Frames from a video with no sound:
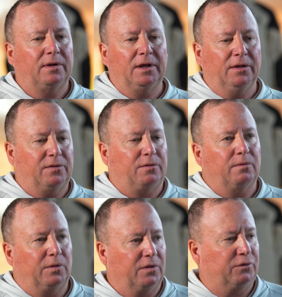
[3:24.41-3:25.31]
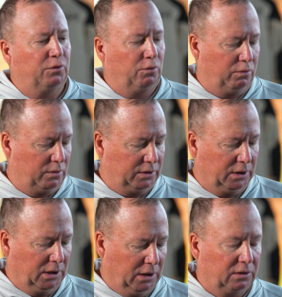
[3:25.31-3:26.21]
is this new
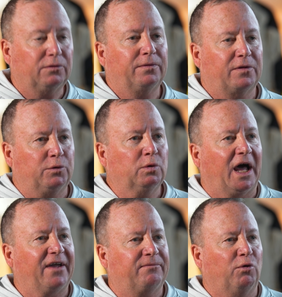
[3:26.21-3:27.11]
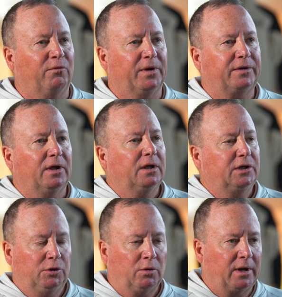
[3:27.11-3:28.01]
live movement.
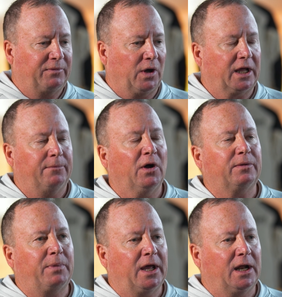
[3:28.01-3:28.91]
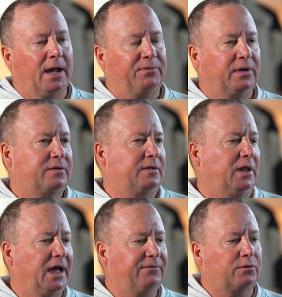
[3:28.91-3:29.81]
You know what I'm talking about, the Panoptics, the
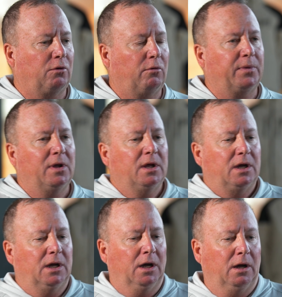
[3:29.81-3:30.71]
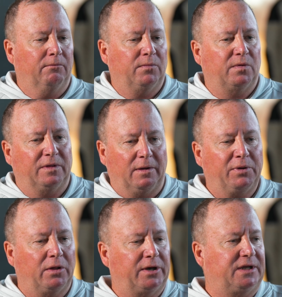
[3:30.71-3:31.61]
live scope, the
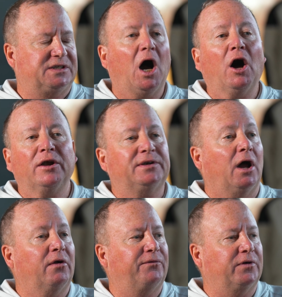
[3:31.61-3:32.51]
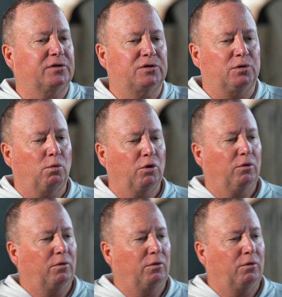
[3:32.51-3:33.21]
ability to hunt down fish. So we're